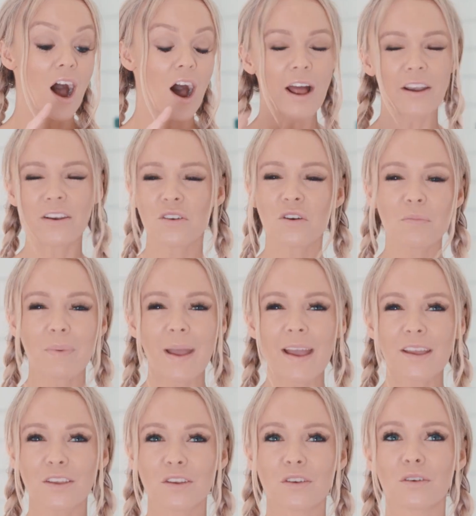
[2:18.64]
I don't know
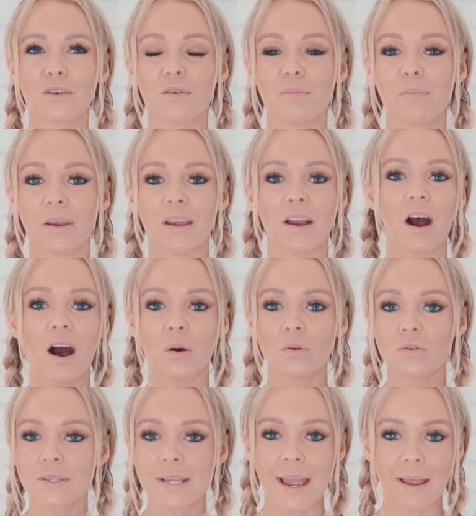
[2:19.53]
about you, but I
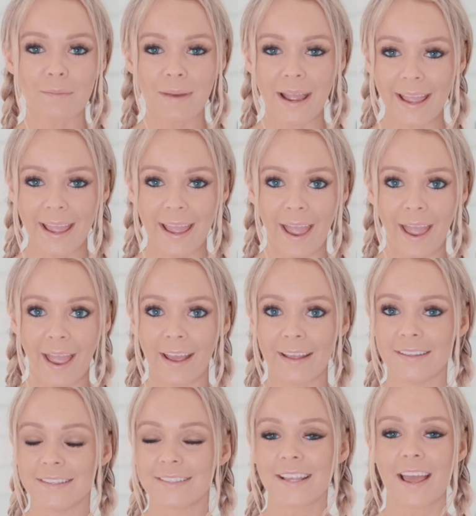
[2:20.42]
will tan my
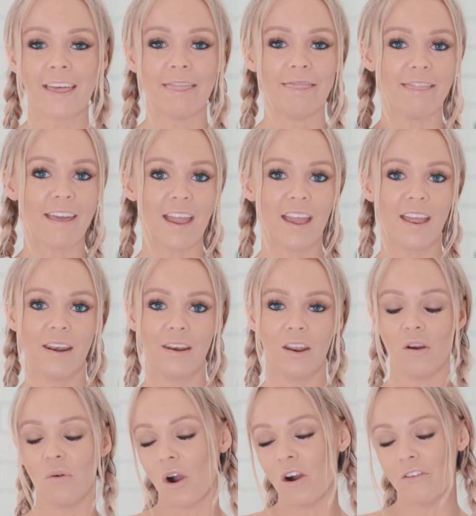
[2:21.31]
hands, and
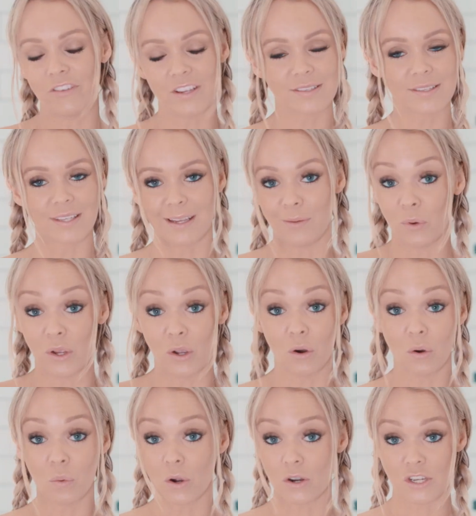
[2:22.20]
then obviously we
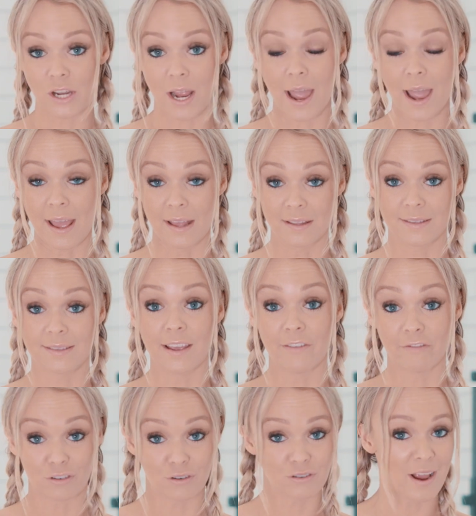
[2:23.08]
all wash our hands
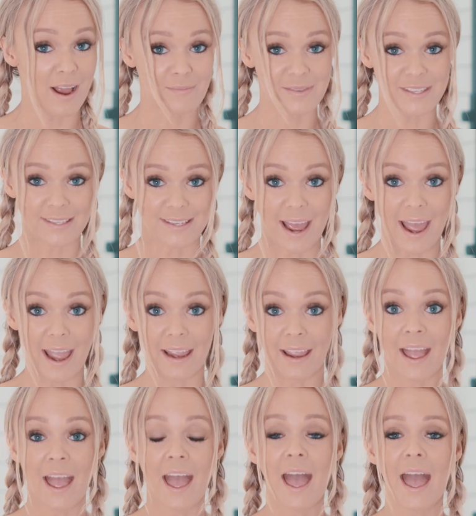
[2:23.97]
several times a
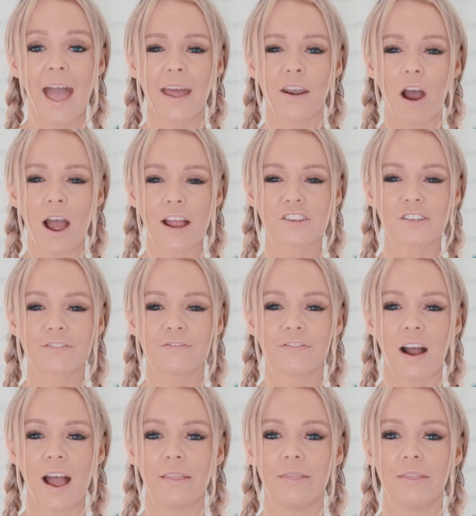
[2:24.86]
day, and I just
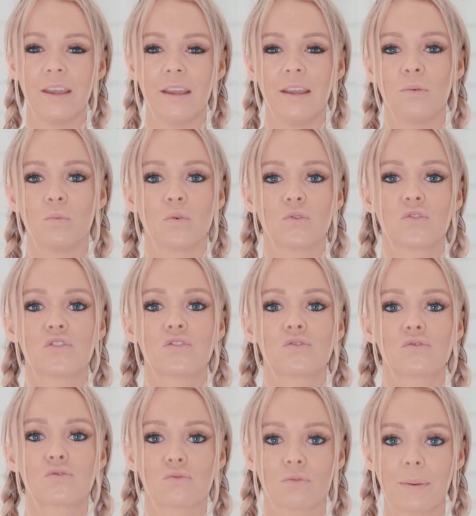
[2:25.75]
find that it will
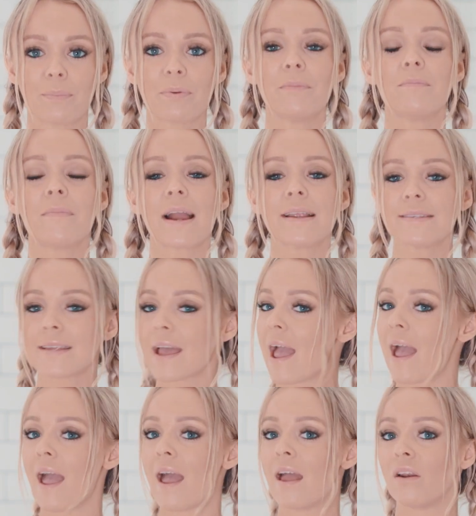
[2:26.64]
strip my
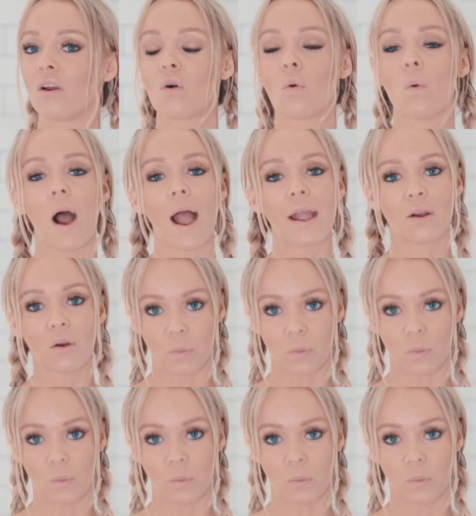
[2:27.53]
tan quite